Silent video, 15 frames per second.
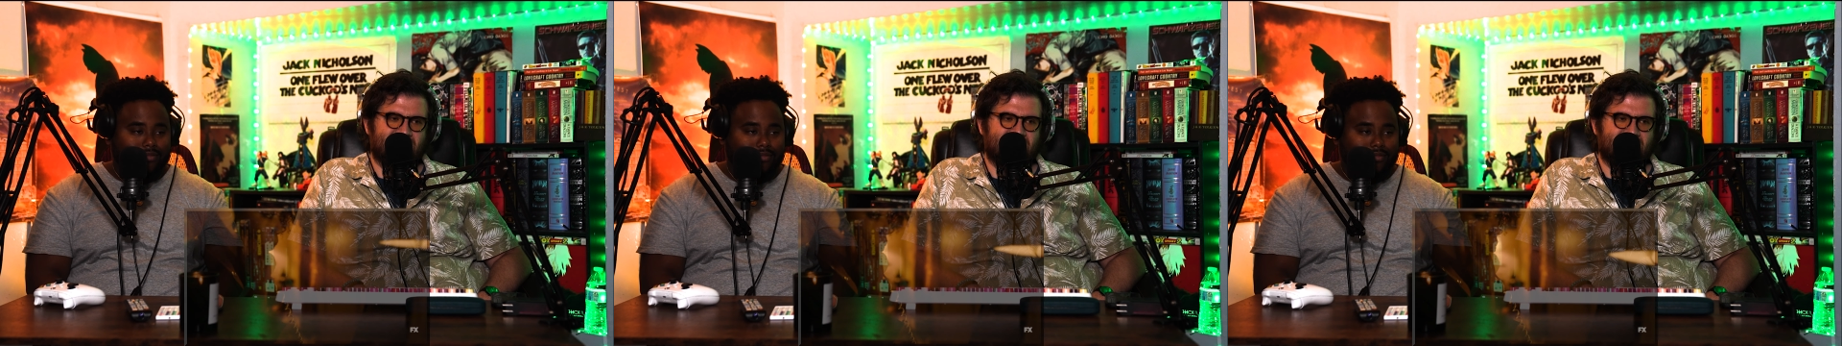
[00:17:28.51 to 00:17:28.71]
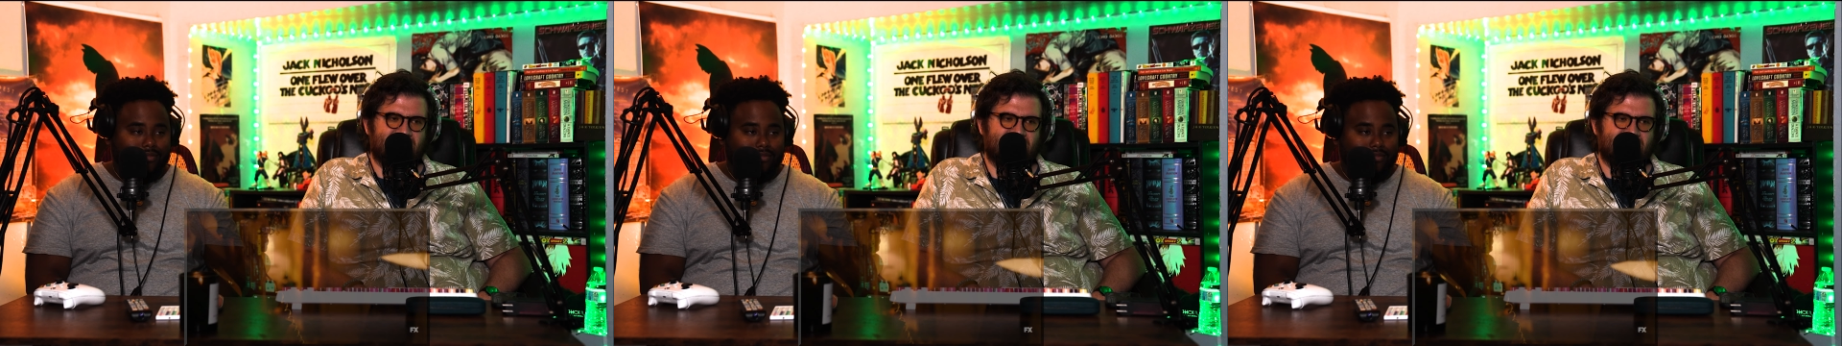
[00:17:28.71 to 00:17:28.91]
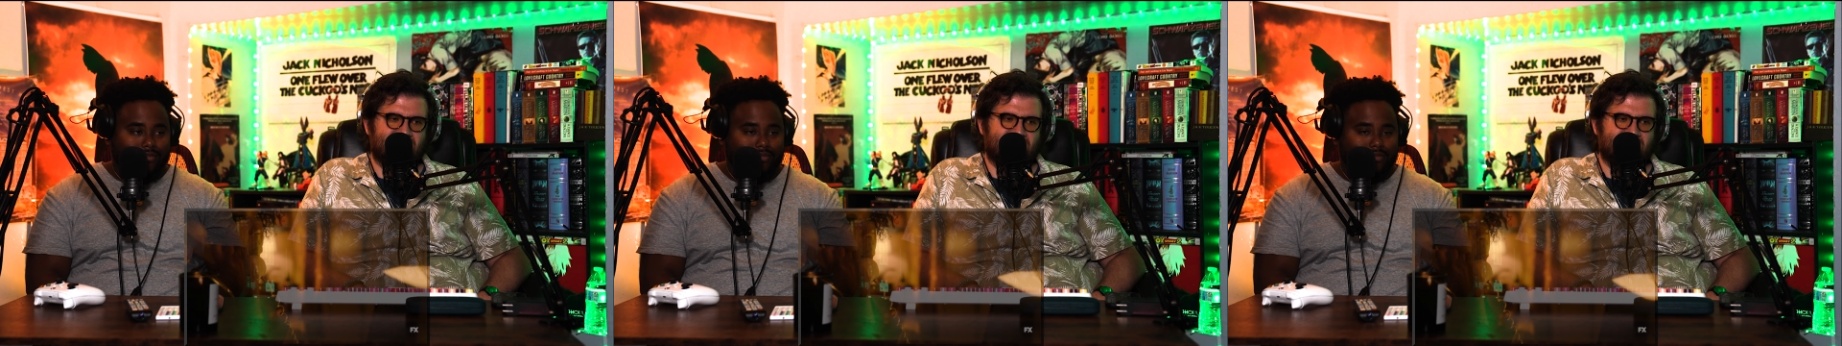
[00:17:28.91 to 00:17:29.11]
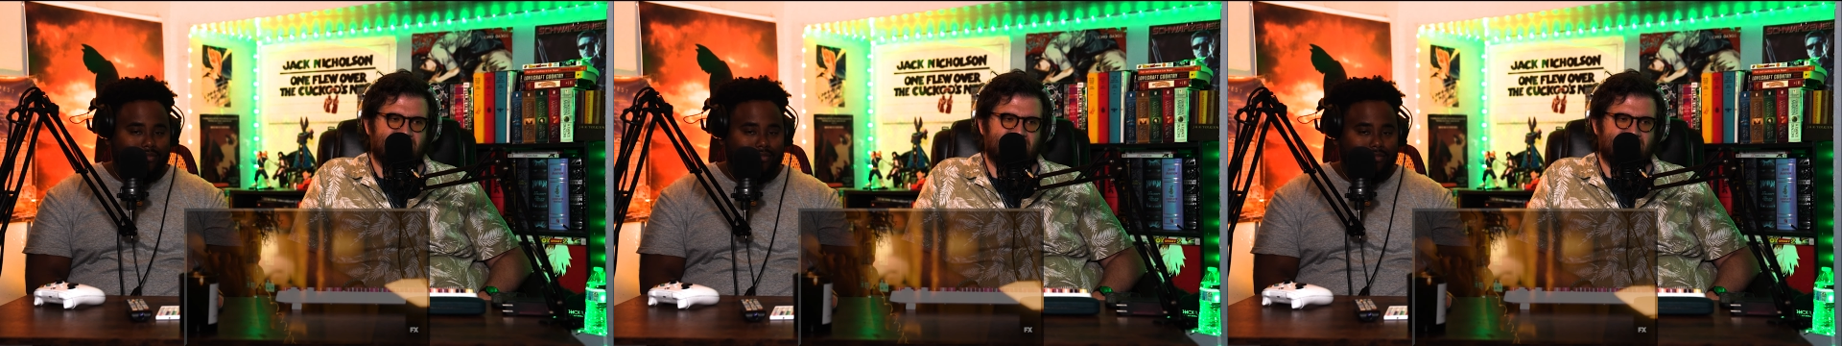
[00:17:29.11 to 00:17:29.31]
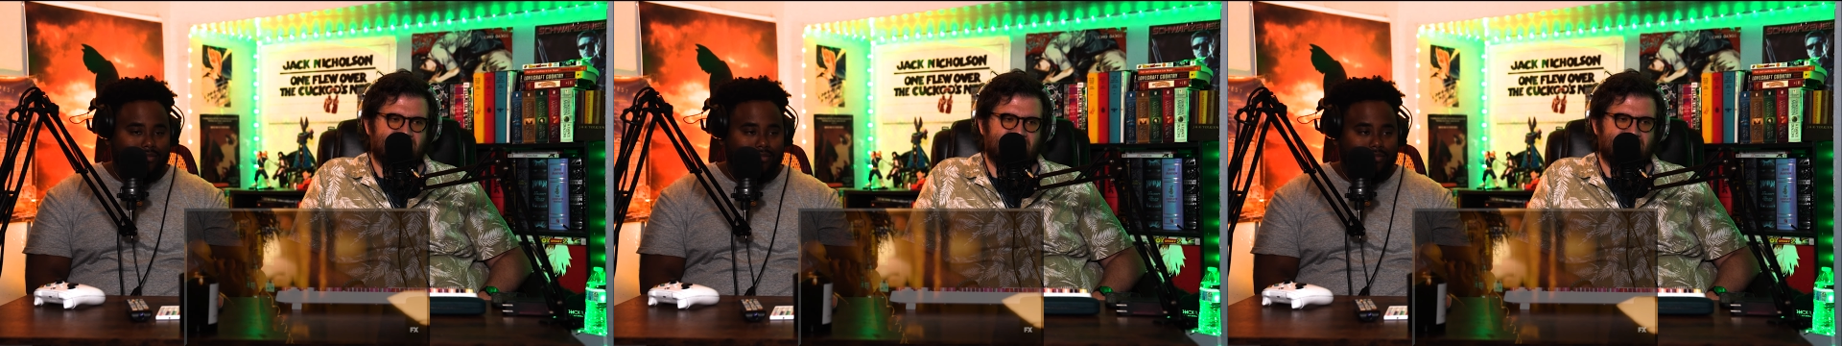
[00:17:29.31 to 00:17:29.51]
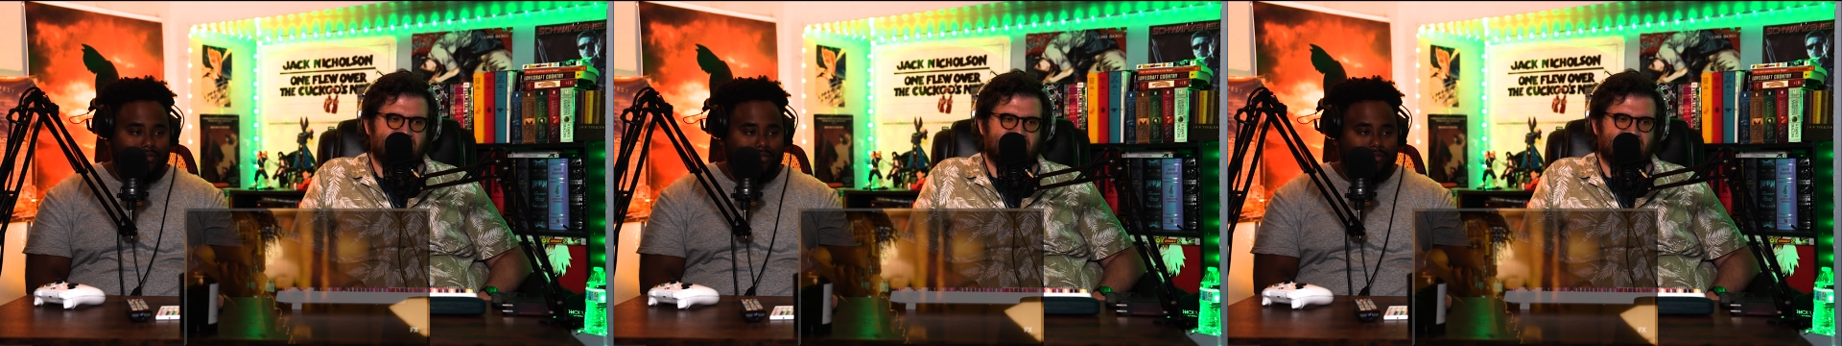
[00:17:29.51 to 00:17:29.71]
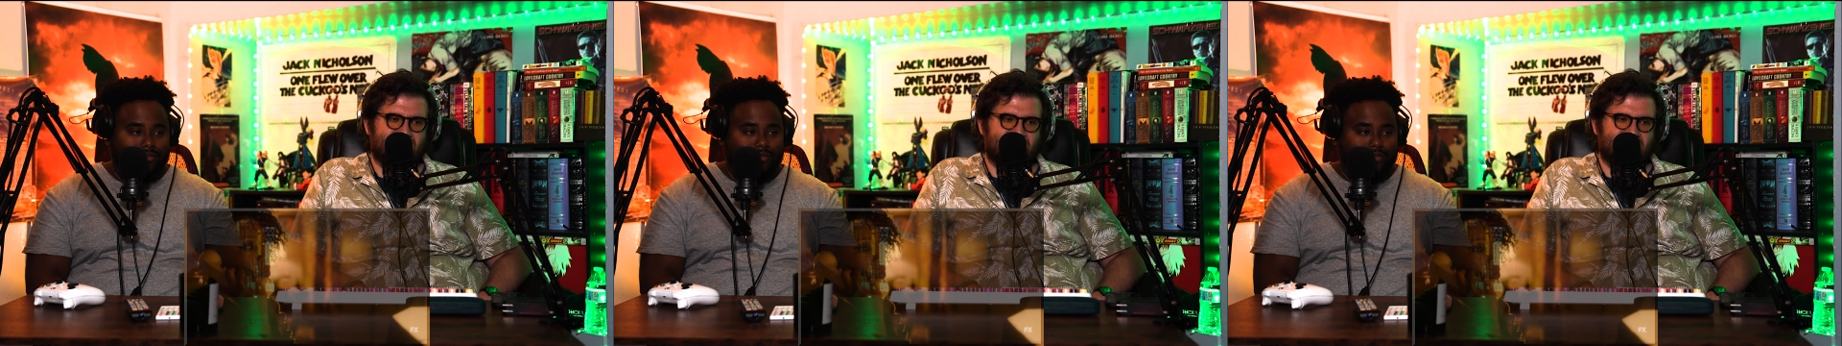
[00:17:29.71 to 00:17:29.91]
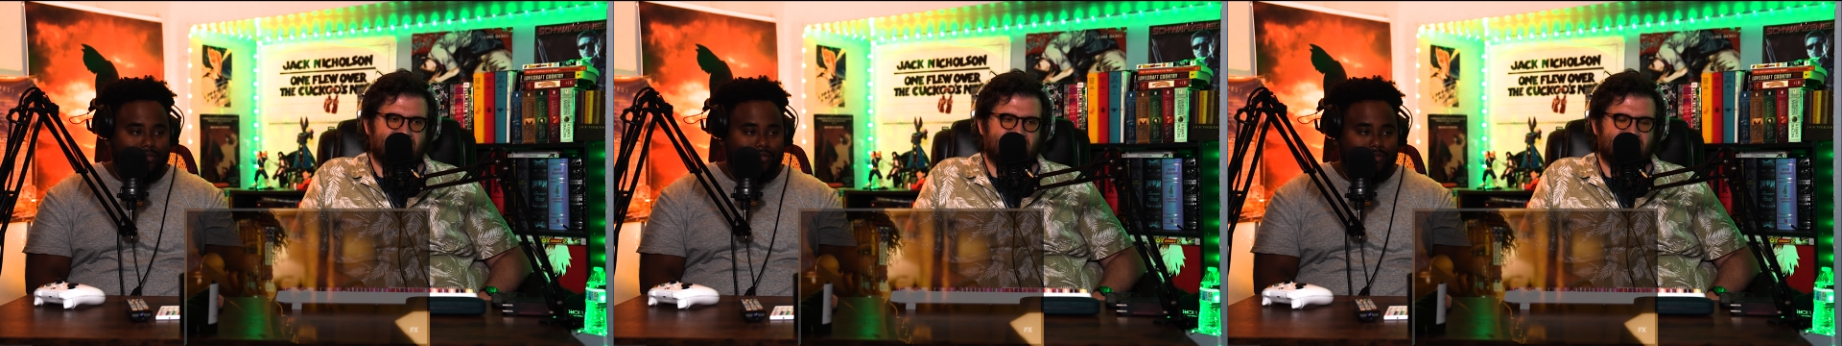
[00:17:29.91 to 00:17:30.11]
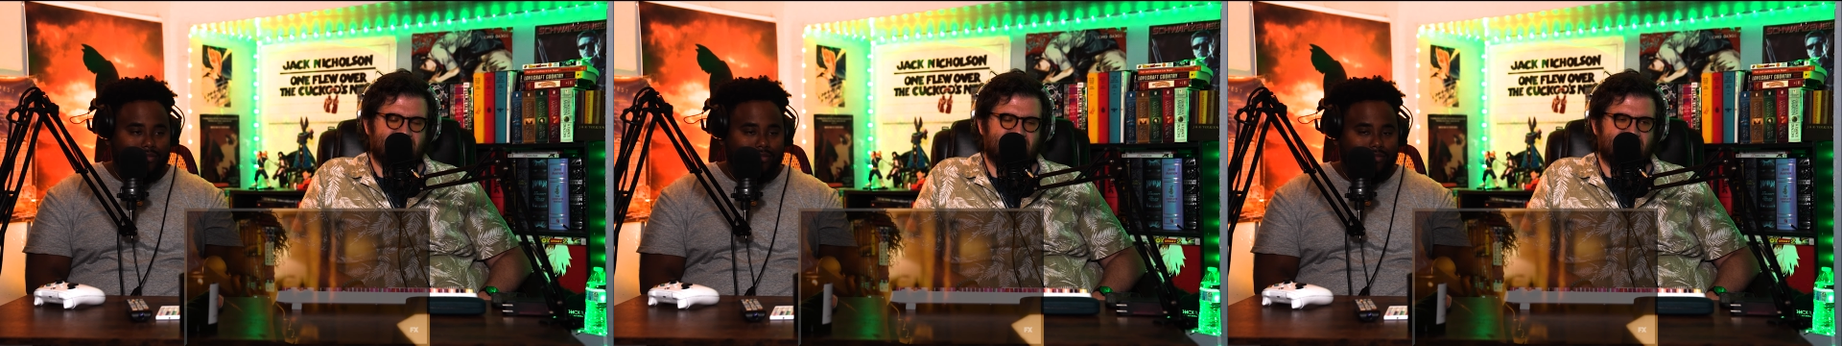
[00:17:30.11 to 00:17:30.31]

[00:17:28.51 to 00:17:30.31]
(silence)